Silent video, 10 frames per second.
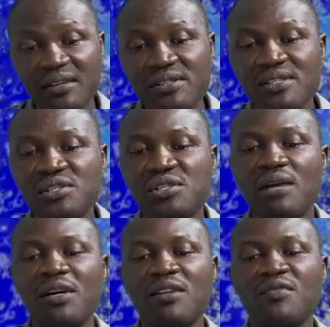is the
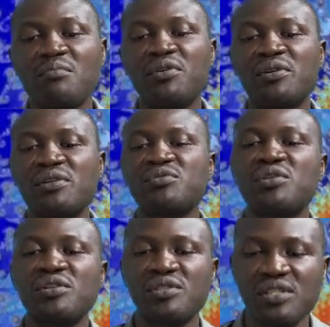chairman of the board of
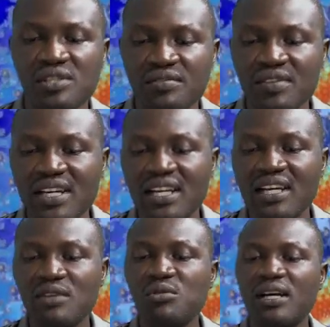trustees of the
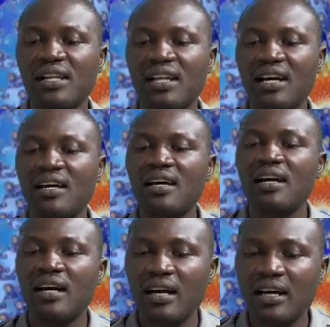
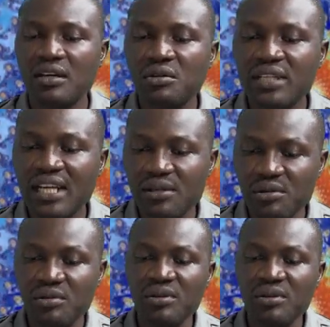Godaro,